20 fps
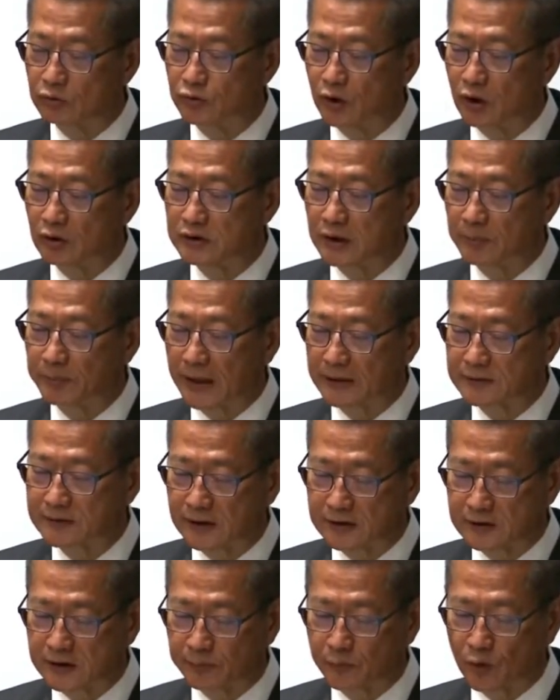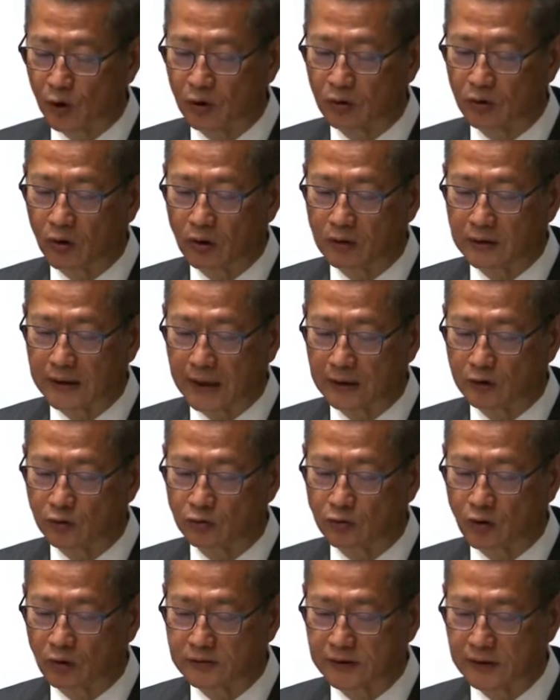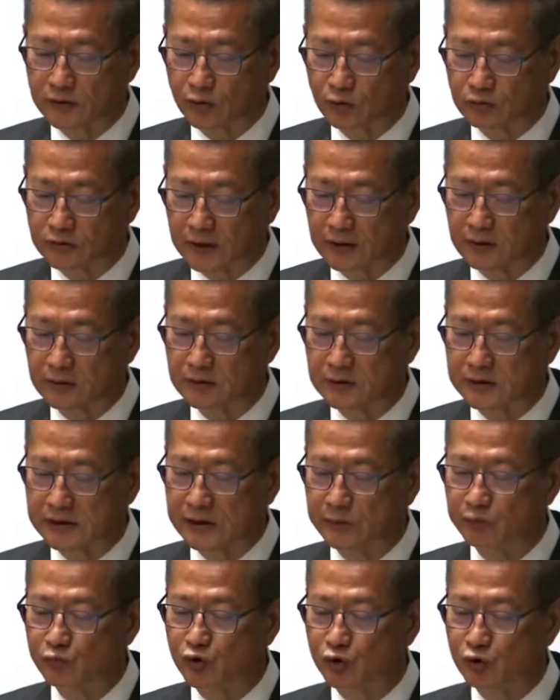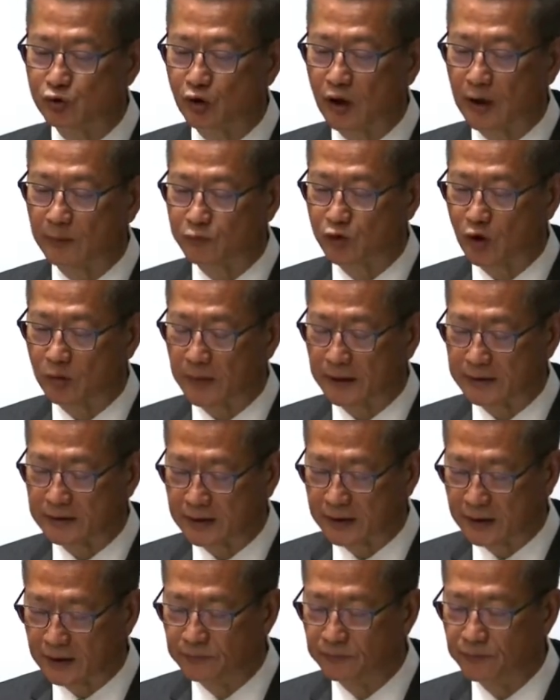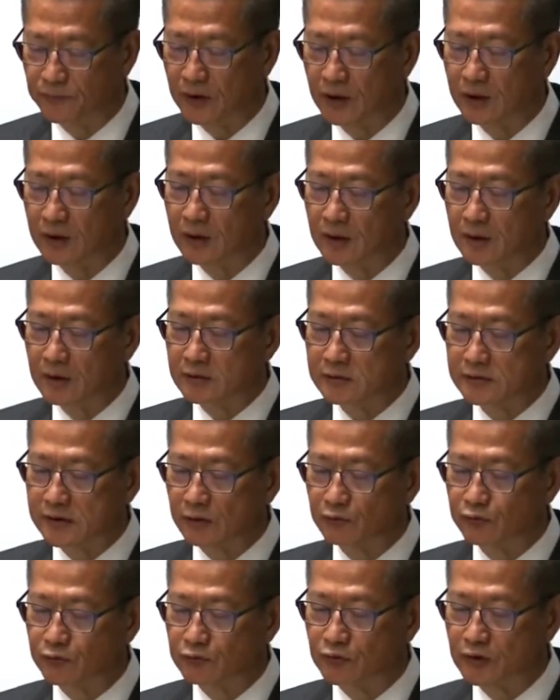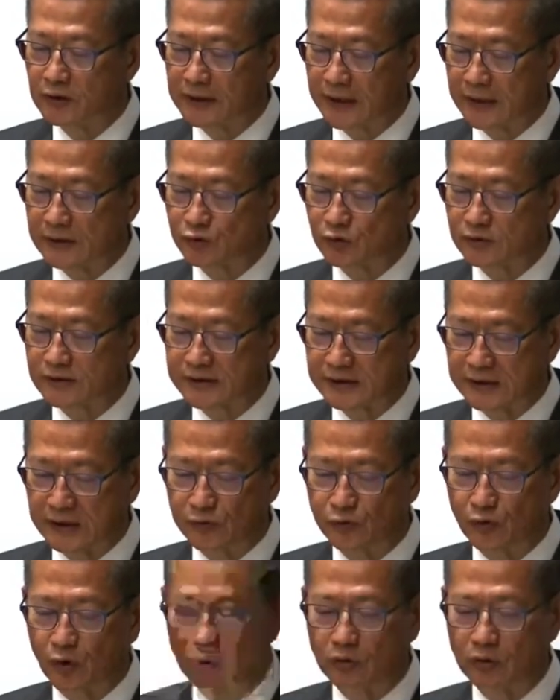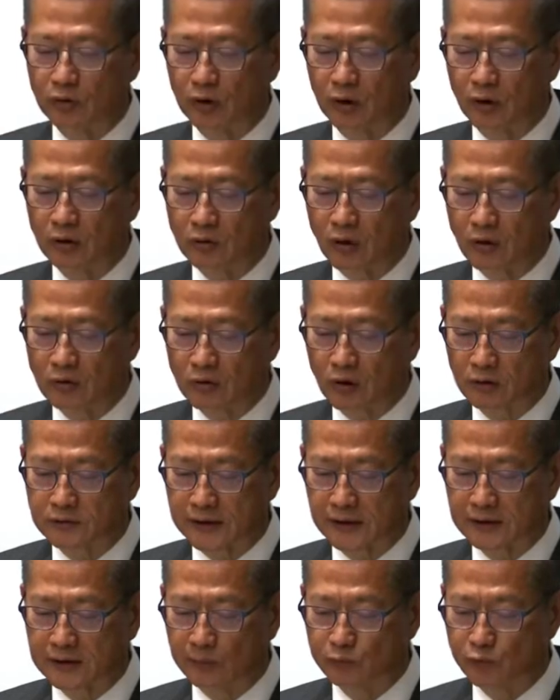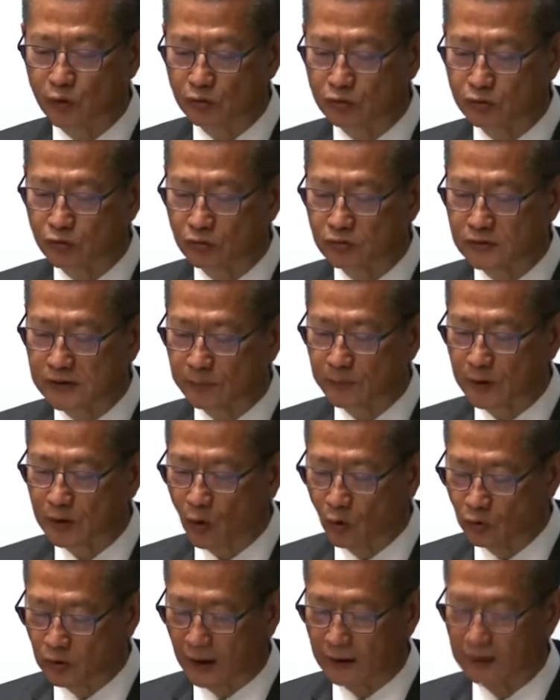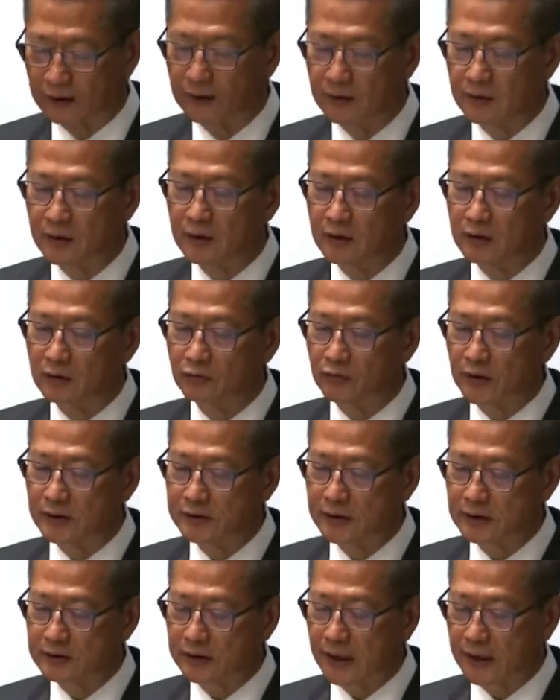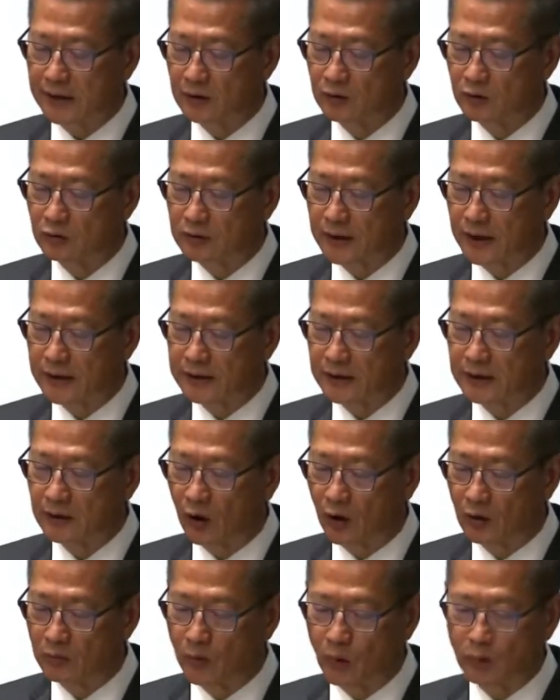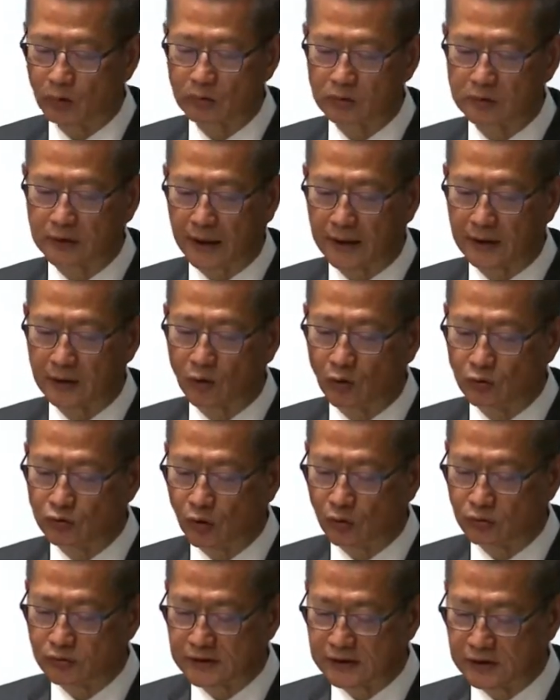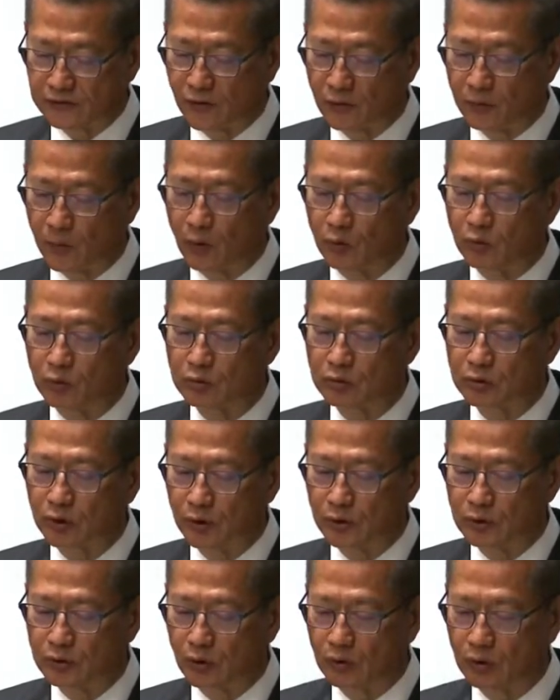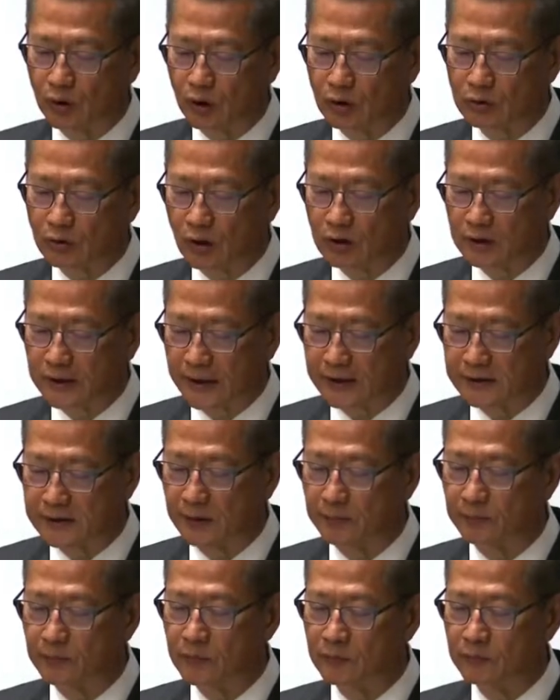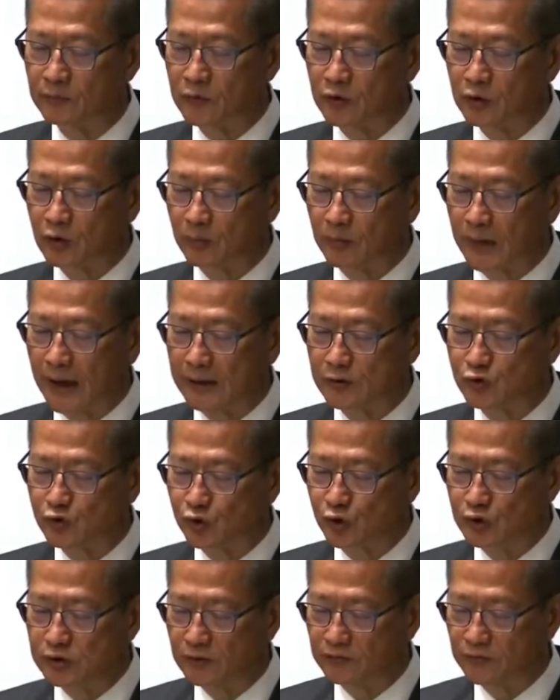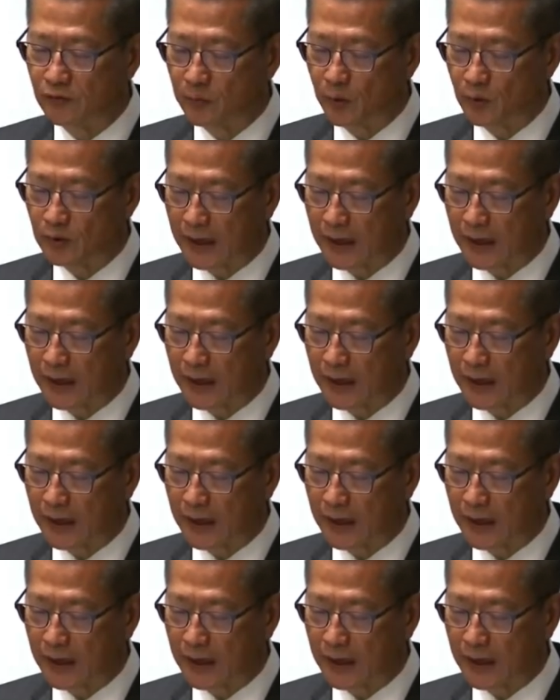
Our country has signed cooperation agreements with about 170 countries and international organizations regarding the B&R initiative. The governments will continue to provide financing services to B&R infrastructure projects through leveraging Hong Kong's function as an international financial